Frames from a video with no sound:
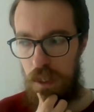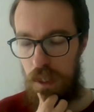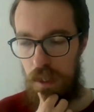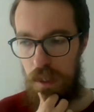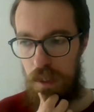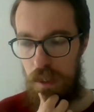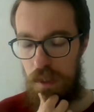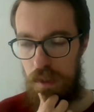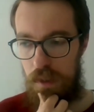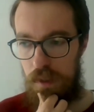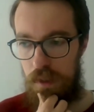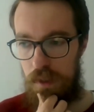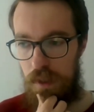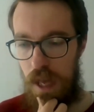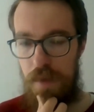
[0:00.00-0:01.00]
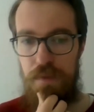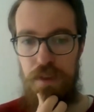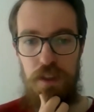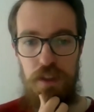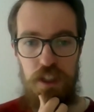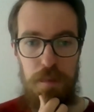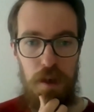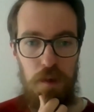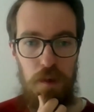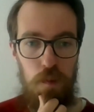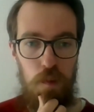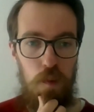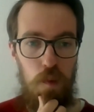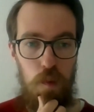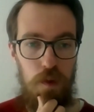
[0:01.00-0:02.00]
evidence about
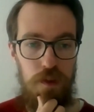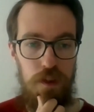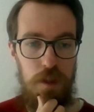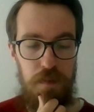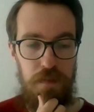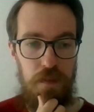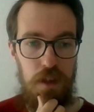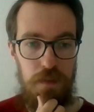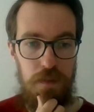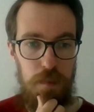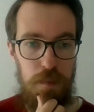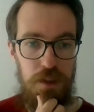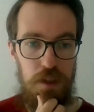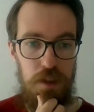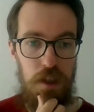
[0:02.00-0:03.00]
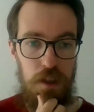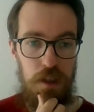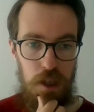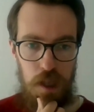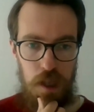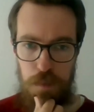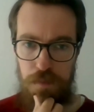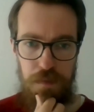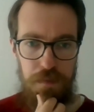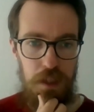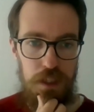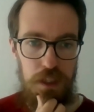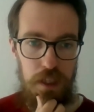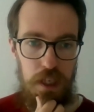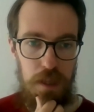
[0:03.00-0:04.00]
what the preferred formats are. But for
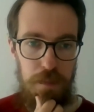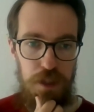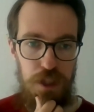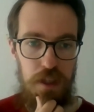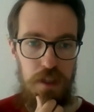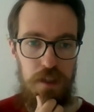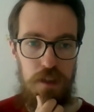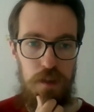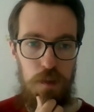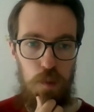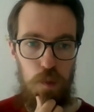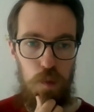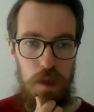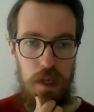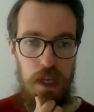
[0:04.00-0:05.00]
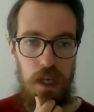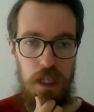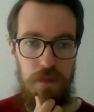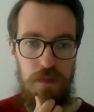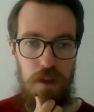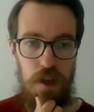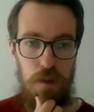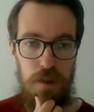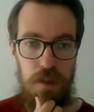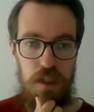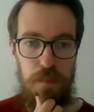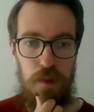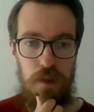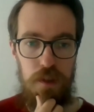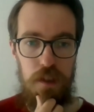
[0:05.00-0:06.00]
things like images, we kind of know at this
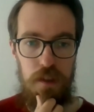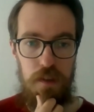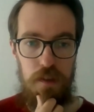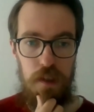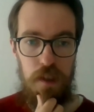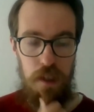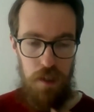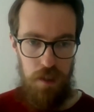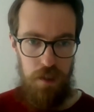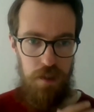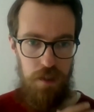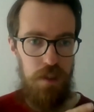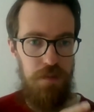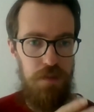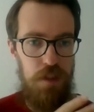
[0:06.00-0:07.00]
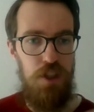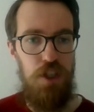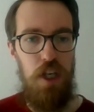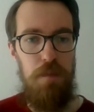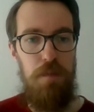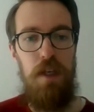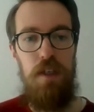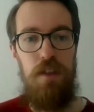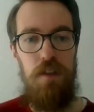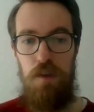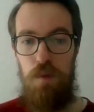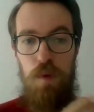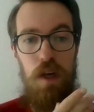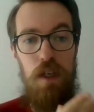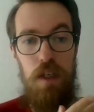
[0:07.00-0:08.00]
point that TIFFs and JPEGs
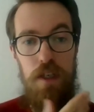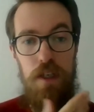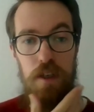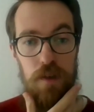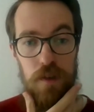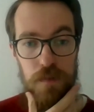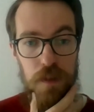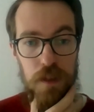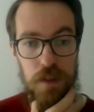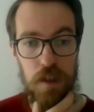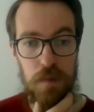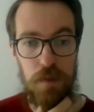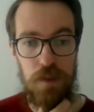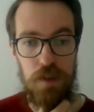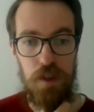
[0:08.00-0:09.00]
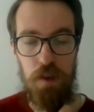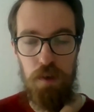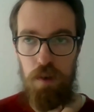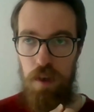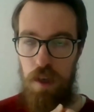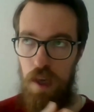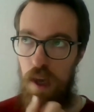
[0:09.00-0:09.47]
are widely used, for example. So